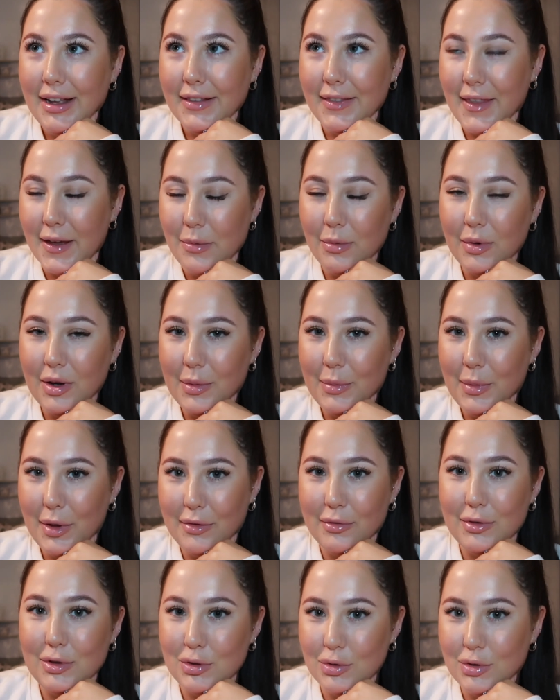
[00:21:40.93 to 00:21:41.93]
they were
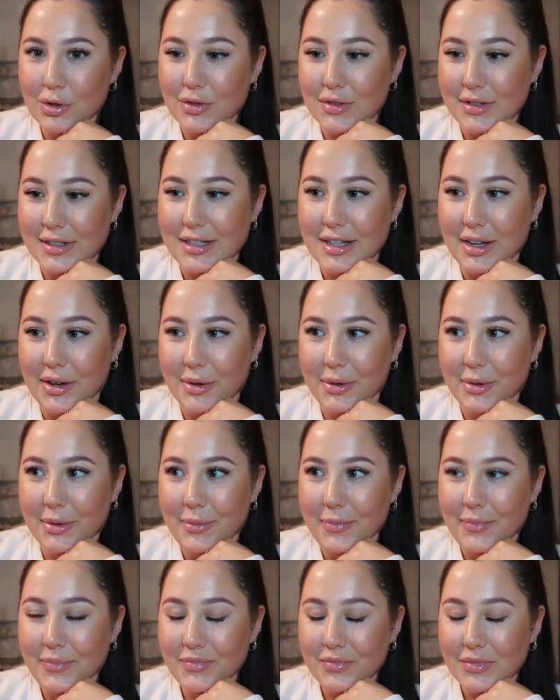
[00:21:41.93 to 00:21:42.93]
mother and daughter until
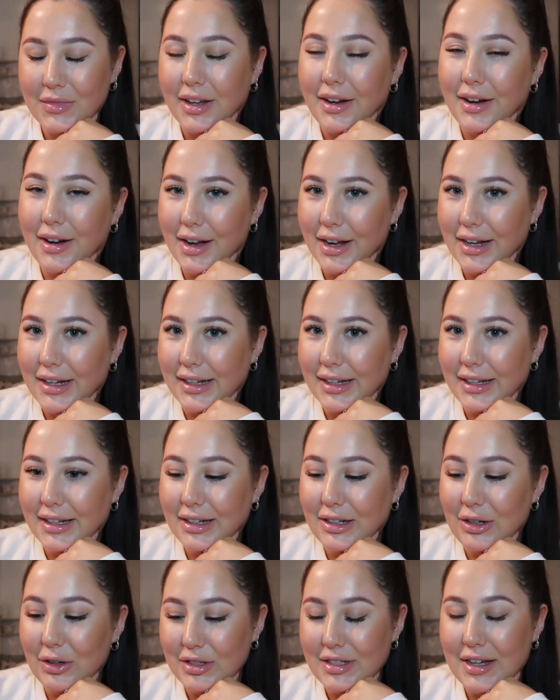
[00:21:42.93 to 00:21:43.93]
I
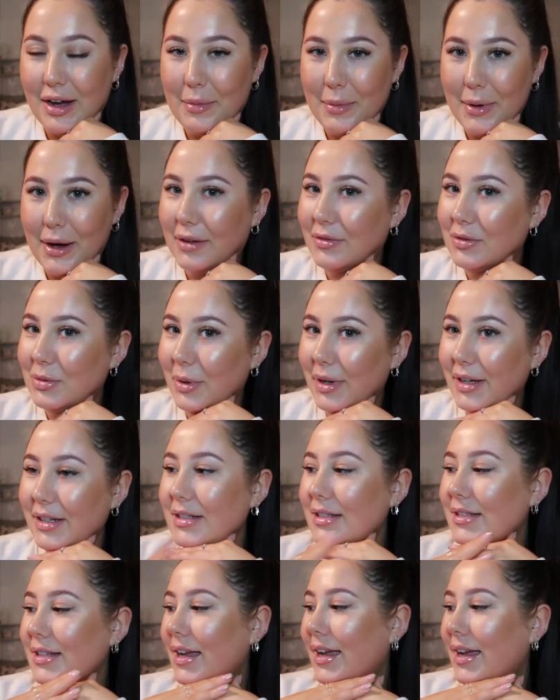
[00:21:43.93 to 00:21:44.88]
looked it up afterwards.